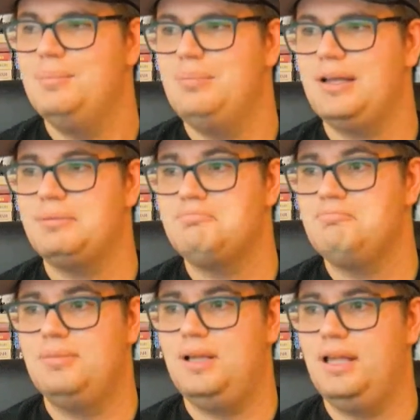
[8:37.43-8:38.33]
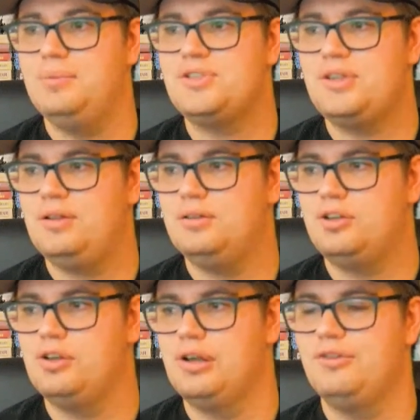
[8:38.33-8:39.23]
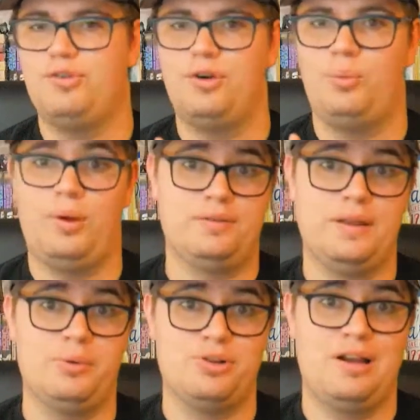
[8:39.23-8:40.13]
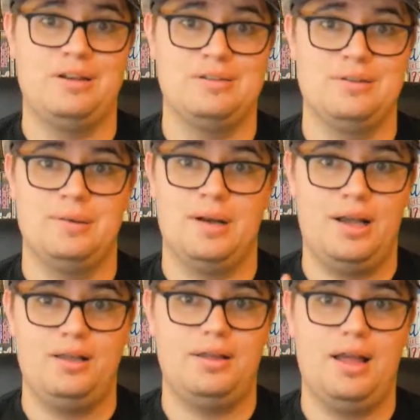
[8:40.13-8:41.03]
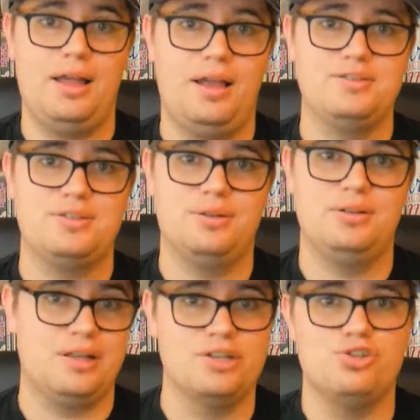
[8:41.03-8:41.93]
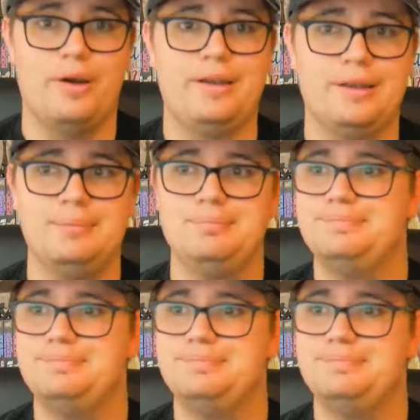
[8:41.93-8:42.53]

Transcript: But it was still good for what they were trying to do. I still enjoyed it.